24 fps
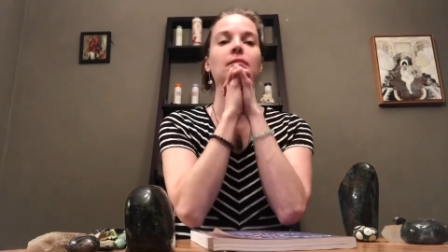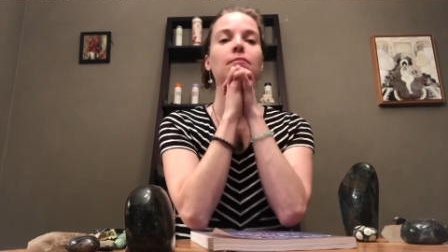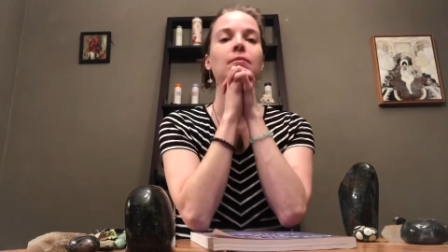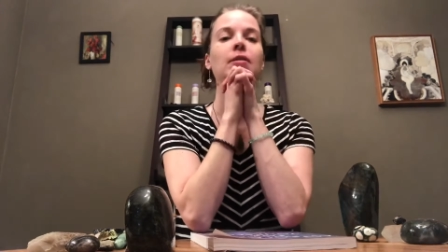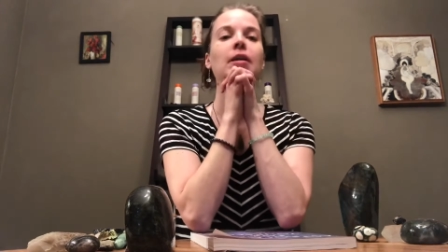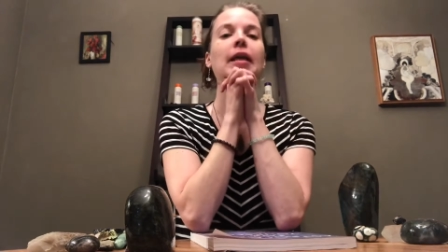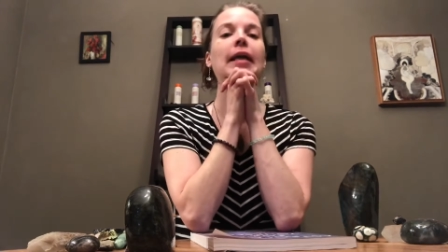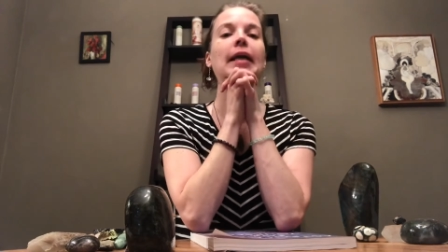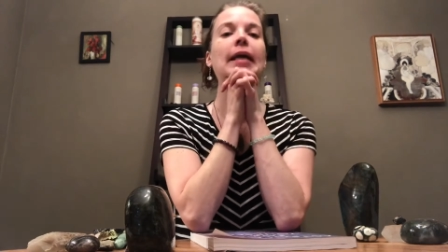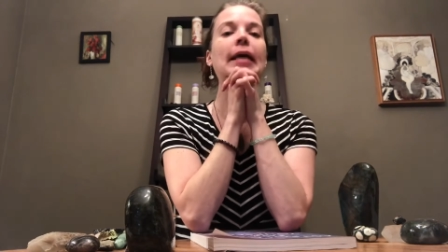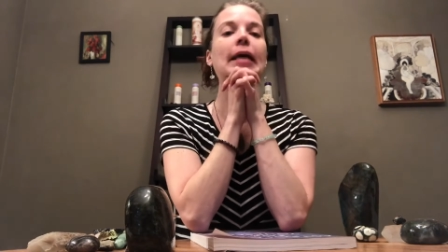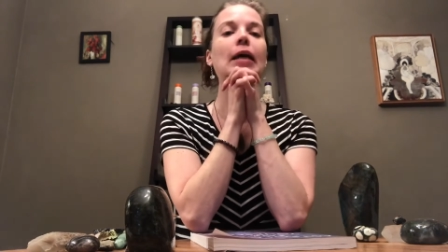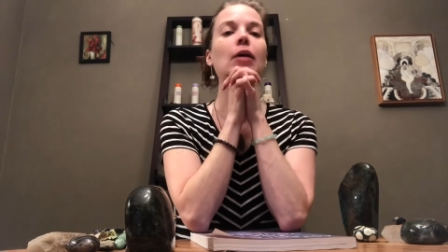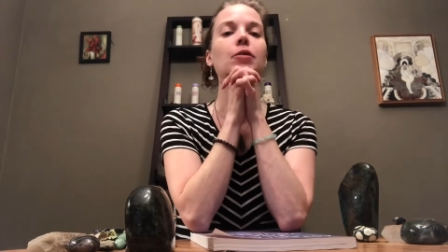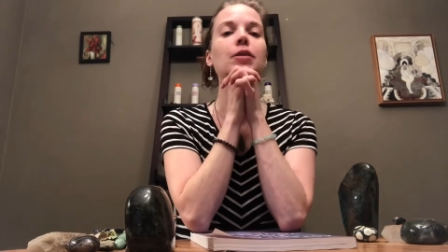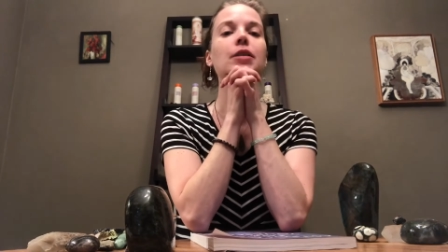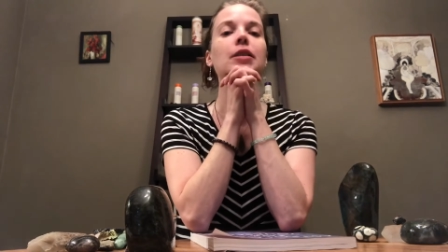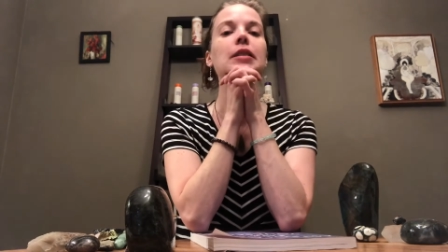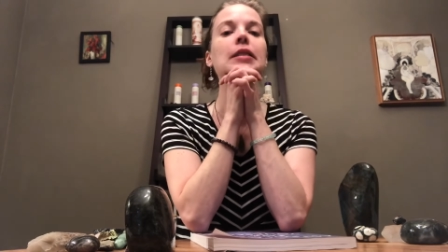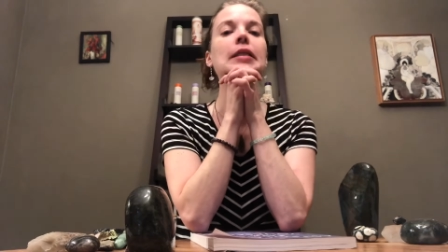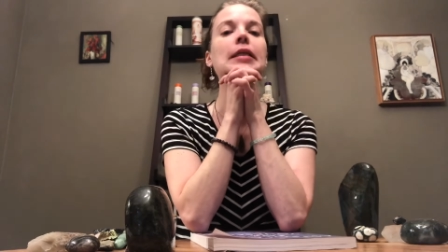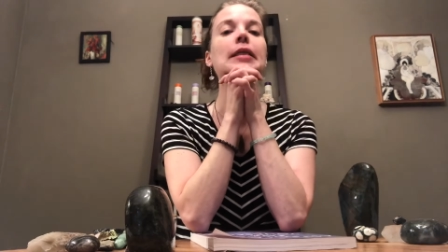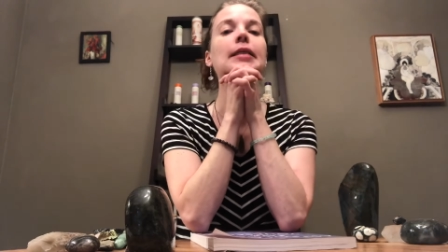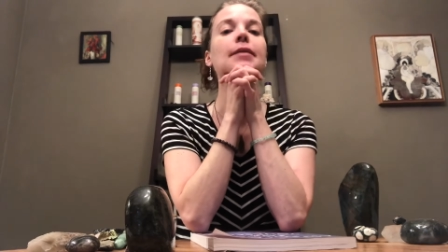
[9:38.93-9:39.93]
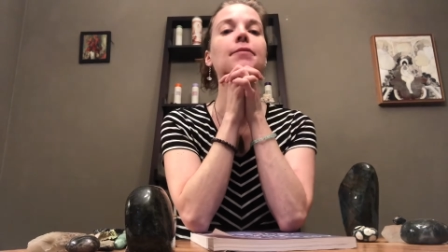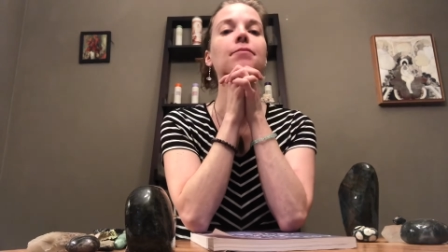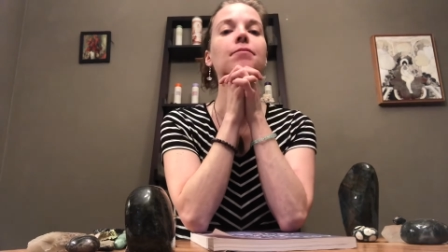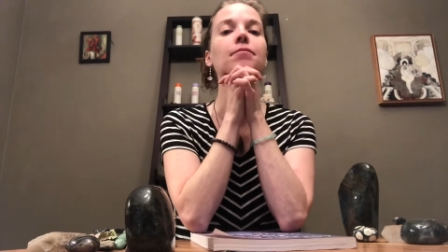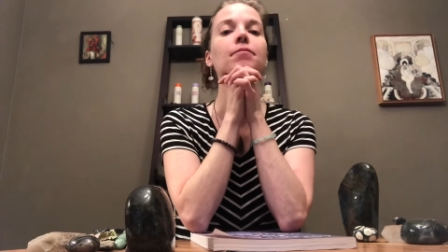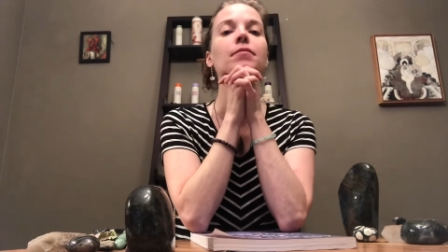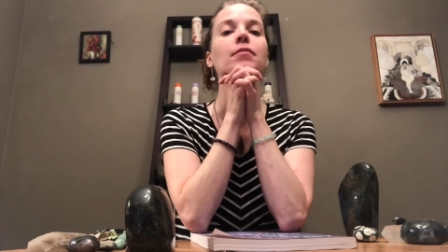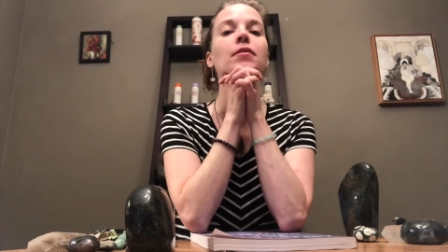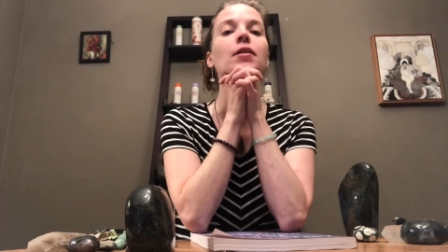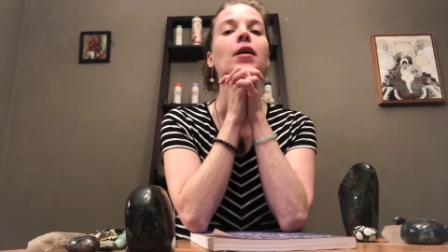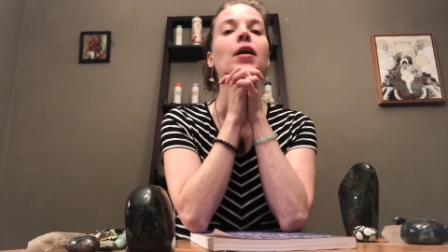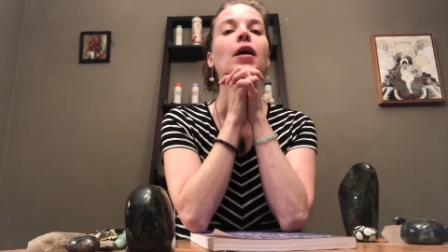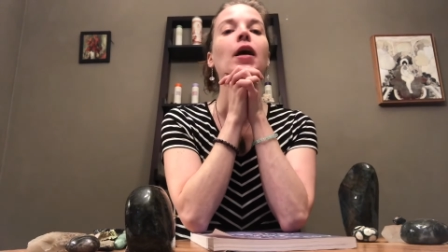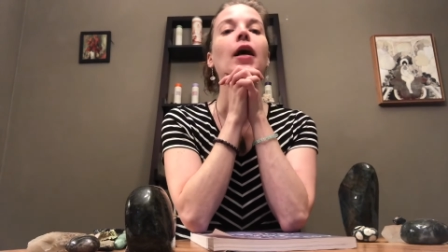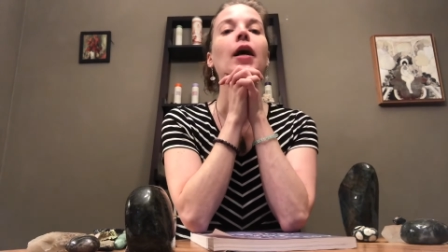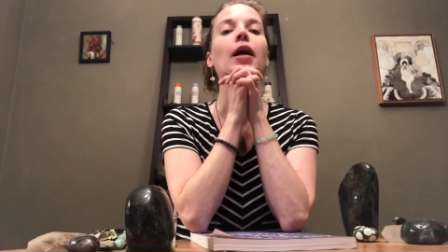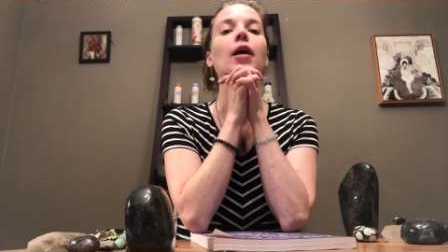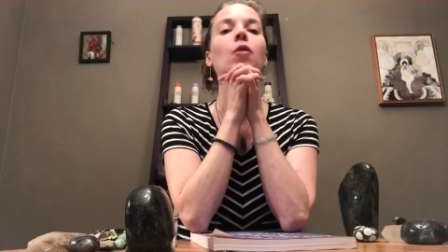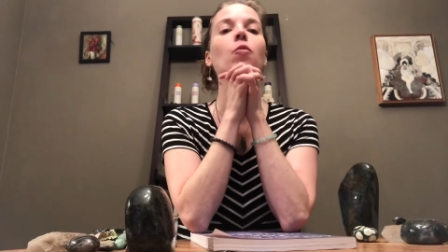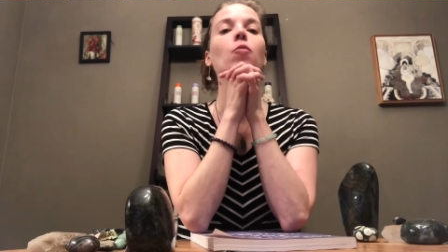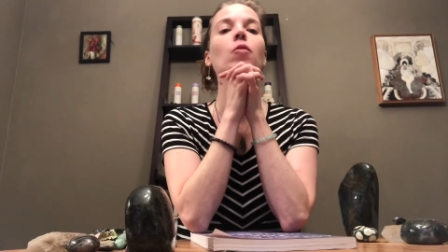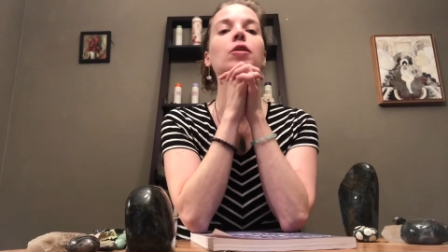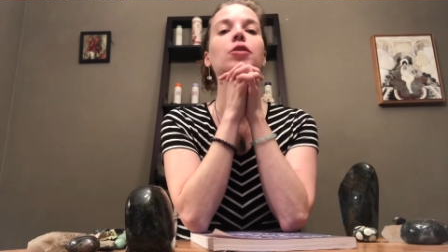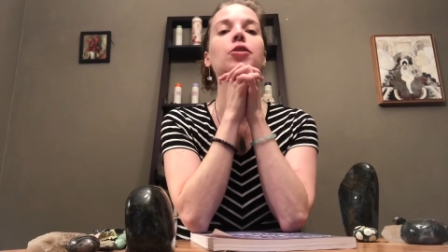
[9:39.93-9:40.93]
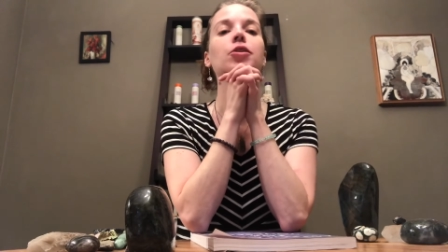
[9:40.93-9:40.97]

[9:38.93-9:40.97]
I'm gonna count to 10, and I want